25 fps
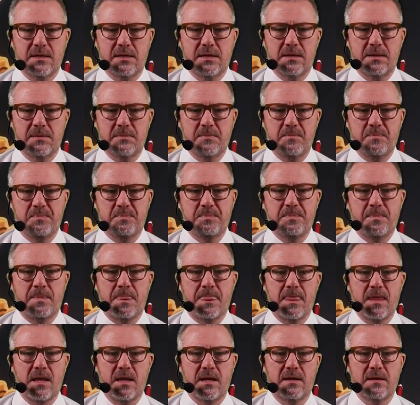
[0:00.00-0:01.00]

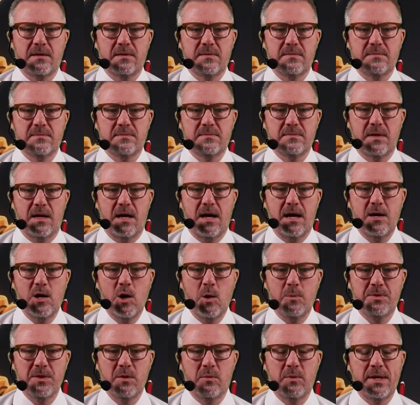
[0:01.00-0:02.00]
I
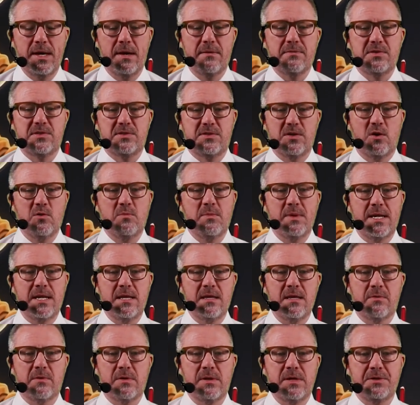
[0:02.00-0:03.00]
hope that we have so
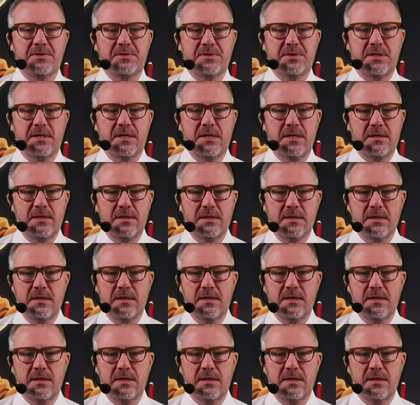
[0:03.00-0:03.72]
many that we're interested